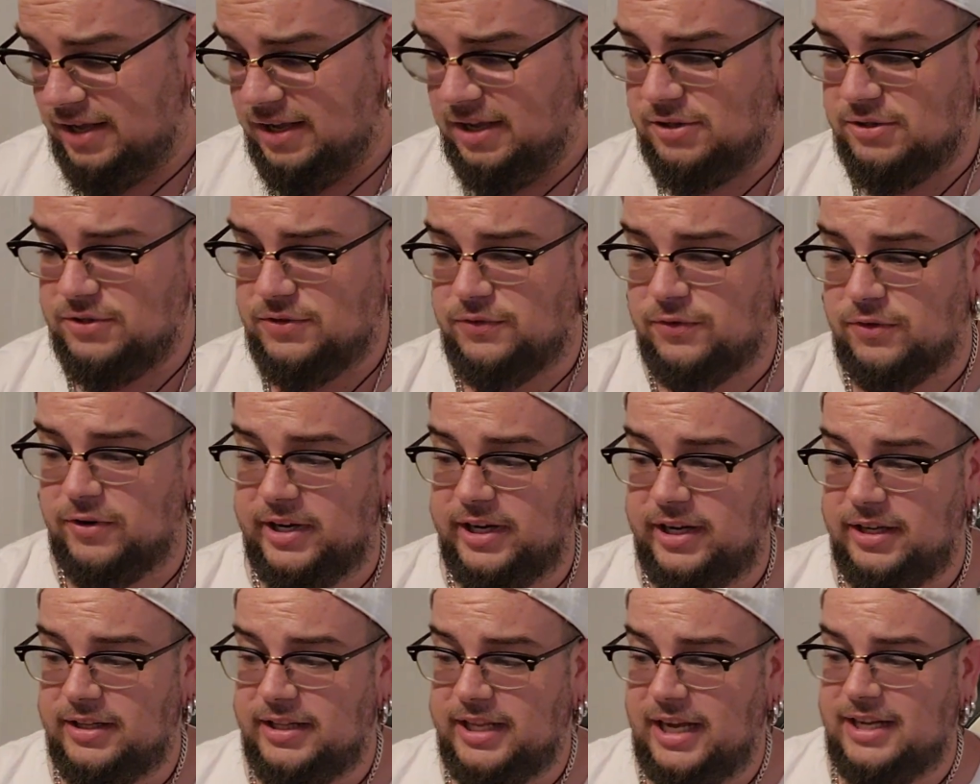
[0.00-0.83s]
It was
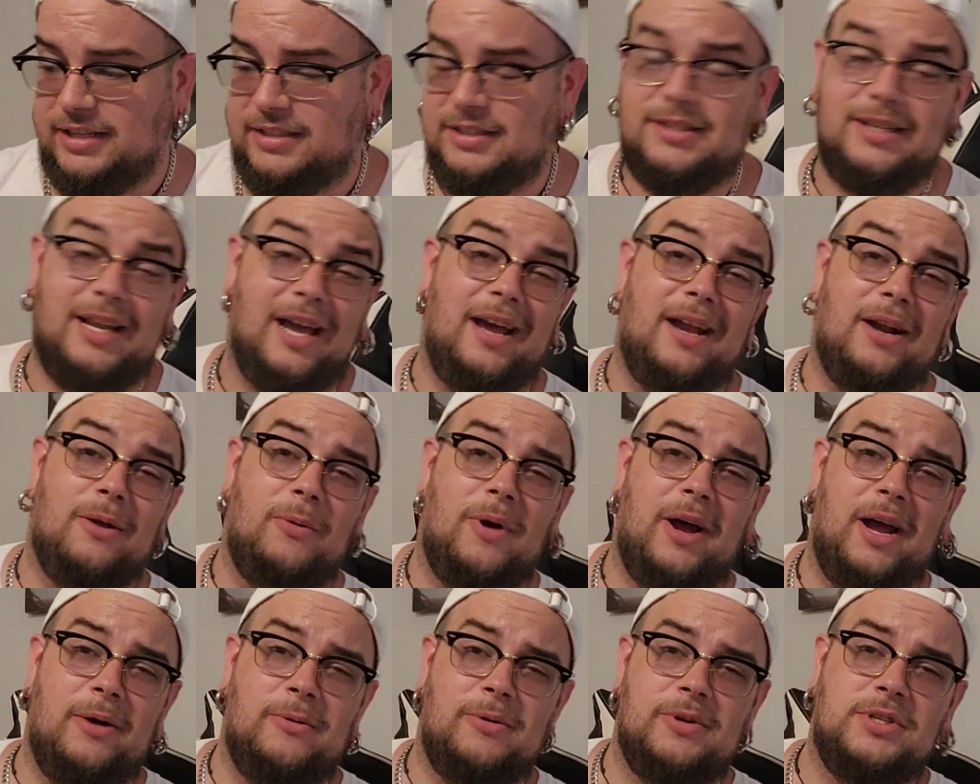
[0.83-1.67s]
free. That's kind of
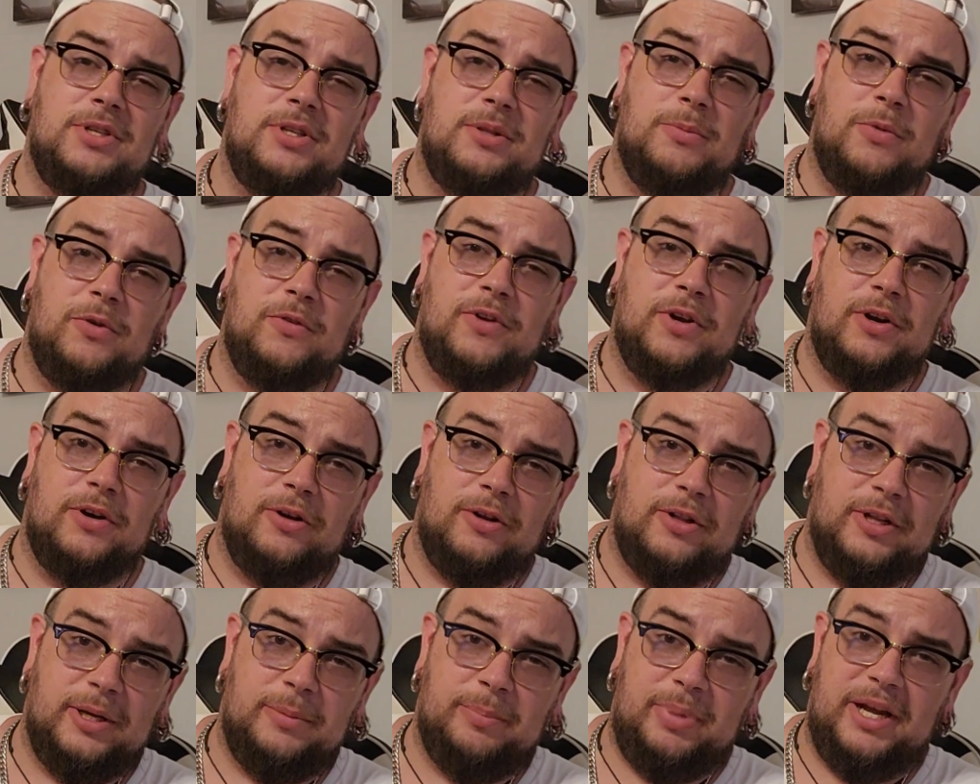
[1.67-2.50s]
why I went to the movie
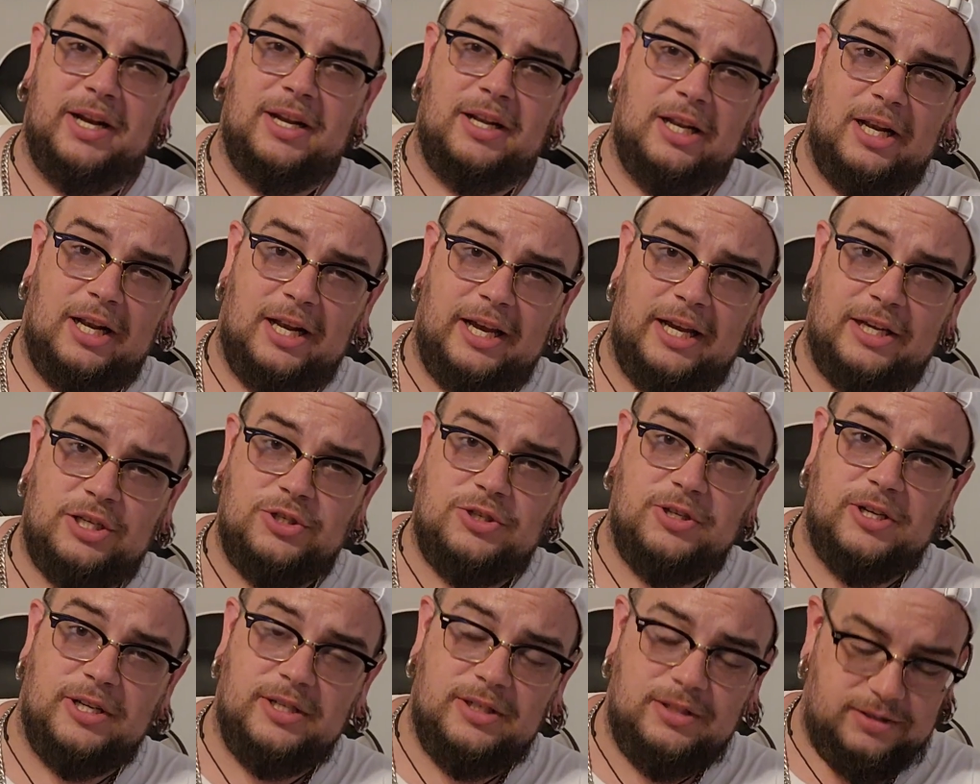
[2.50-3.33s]
early and paid a little
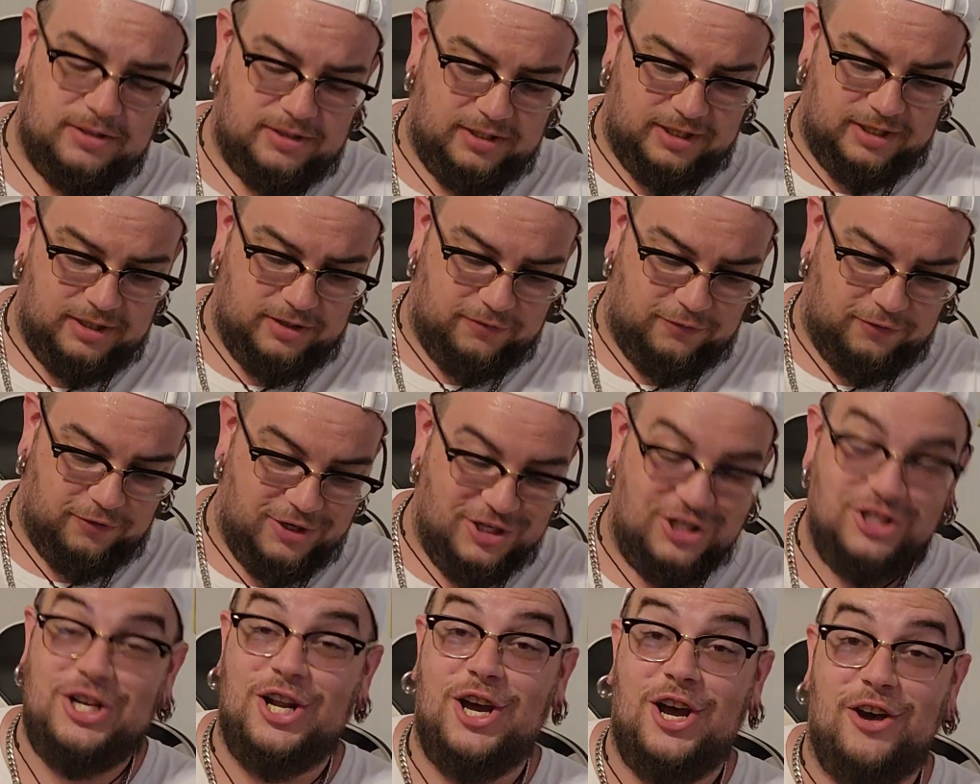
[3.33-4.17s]
extra to get the
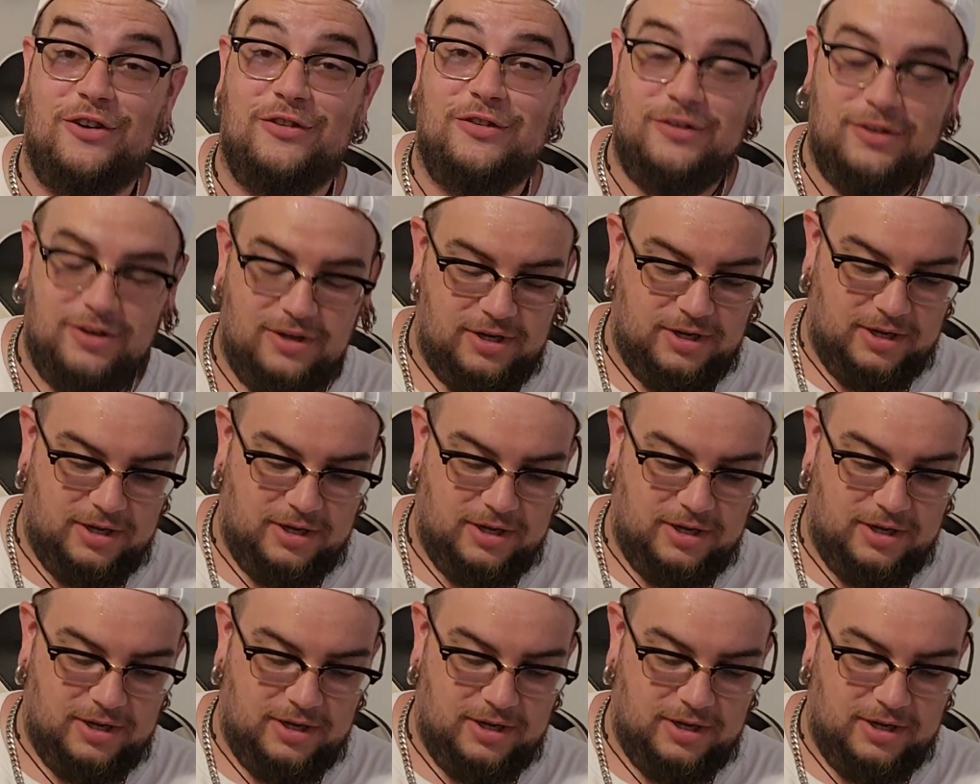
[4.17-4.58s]
free stuff.